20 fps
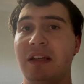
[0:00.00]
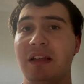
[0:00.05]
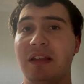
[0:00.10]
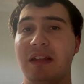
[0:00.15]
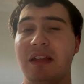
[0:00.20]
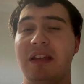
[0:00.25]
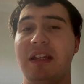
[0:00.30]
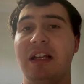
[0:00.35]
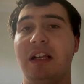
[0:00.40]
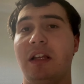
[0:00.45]

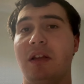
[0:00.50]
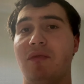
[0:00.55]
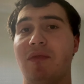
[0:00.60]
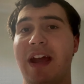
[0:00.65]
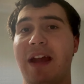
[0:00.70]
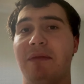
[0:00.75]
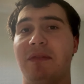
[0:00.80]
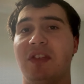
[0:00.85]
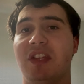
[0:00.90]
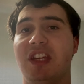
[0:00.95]
the Dylan
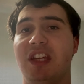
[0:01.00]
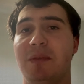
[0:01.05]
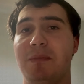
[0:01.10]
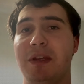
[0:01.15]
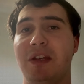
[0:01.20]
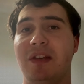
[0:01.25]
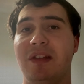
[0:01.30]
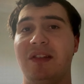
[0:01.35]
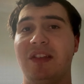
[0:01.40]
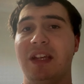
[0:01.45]
Rounds
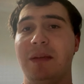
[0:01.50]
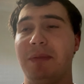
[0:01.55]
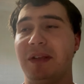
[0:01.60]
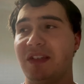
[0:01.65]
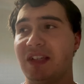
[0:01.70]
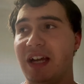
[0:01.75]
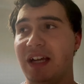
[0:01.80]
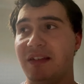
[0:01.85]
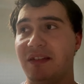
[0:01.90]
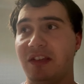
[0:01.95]
community,
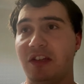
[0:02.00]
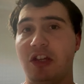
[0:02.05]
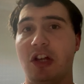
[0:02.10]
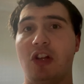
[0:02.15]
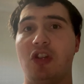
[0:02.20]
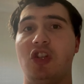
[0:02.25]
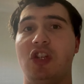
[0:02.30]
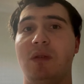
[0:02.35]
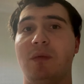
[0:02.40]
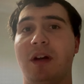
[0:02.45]
besides the
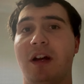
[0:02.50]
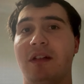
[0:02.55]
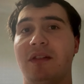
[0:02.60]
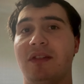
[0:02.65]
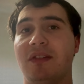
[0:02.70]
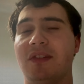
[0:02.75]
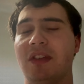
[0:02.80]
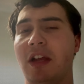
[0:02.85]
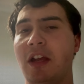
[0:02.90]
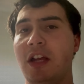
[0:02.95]
dodgy
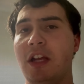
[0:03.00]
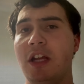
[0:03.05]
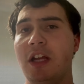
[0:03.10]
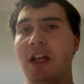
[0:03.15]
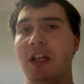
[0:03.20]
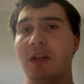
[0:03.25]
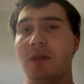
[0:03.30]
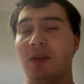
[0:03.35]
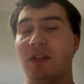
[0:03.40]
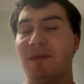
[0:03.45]
ones,
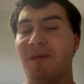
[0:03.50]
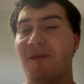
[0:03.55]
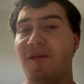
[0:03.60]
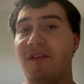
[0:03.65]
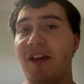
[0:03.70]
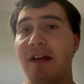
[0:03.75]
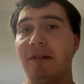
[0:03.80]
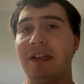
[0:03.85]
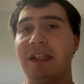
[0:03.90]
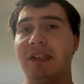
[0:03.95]
there some
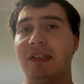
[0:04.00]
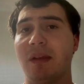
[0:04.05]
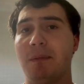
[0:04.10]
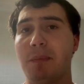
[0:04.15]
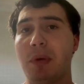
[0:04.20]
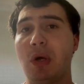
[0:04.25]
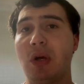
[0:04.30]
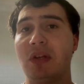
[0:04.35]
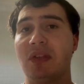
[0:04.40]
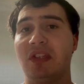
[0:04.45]
very
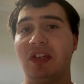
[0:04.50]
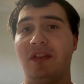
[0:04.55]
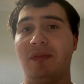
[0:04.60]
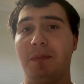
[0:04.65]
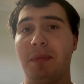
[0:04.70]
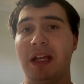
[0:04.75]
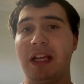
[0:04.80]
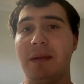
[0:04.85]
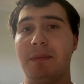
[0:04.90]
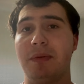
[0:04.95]
supportive
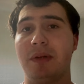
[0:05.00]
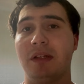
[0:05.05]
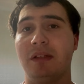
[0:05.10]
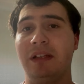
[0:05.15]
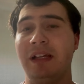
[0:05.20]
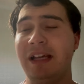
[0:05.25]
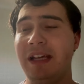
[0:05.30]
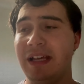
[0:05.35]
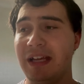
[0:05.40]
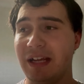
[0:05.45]

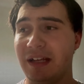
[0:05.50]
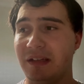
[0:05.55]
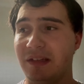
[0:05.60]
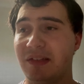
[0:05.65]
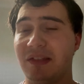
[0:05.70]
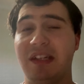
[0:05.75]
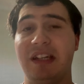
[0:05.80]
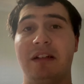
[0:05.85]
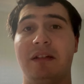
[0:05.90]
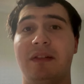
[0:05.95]
people. And
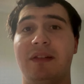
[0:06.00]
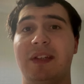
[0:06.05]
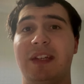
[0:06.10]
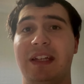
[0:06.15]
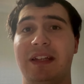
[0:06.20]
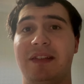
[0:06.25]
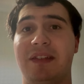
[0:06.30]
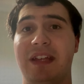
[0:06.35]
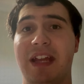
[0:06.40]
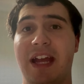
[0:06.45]
still to
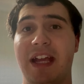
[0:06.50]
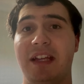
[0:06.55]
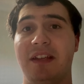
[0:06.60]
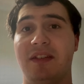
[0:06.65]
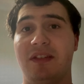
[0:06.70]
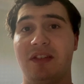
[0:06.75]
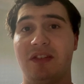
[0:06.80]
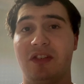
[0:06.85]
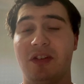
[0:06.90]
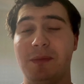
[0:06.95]
this day,
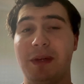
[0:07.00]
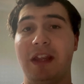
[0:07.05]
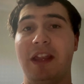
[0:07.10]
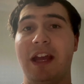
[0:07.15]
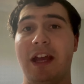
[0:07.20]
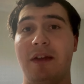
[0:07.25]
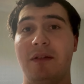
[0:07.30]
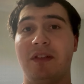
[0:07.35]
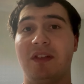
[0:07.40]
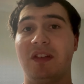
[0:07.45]
some of
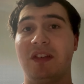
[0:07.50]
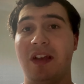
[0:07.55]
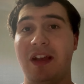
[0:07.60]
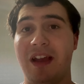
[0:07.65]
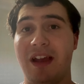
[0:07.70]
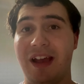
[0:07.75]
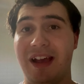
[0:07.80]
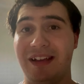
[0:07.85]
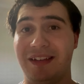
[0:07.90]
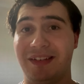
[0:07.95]
those
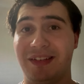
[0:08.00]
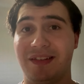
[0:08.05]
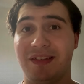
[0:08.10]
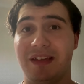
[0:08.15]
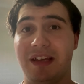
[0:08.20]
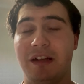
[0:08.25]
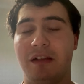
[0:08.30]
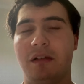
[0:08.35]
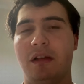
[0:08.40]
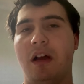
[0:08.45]
are
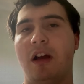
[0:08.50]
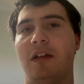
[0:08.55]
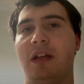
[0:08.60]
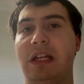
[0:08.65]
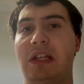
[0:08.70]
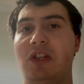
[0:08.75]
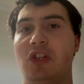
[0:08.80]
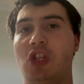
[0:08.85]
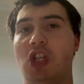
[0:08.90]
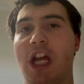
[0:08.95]
still on
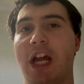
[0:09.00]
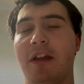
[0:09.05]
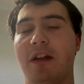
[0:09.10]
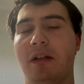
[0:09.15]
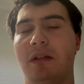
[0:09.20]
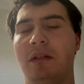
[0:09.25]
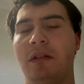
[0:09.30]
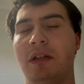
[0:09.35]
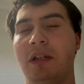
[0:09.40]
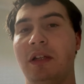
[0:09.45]
this
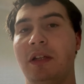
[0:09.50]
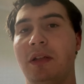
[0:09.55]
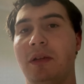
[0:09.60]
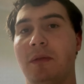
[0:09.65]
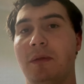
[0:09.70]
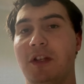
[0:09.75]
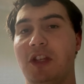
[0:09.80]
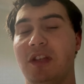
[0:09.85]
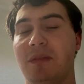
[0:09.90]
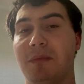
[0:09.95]
channel,
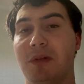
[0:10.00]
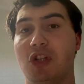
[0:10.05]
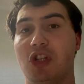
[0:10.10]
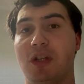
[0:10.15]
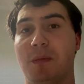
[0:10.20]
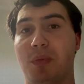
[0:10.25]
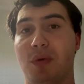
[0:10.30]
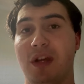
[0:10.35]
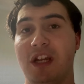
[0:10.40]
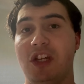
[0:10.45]
which is much
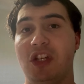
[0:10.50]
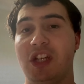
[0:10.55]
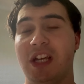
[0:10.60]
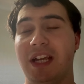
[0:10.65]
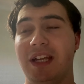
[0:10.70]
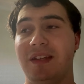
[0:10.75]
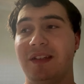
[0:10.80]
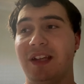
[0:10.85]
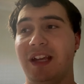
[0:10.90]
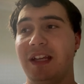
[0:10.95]

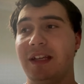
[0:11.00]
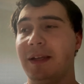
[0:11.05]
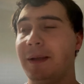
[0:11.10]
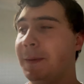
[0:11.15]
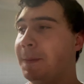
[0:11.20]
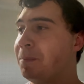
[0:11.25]
appreciated.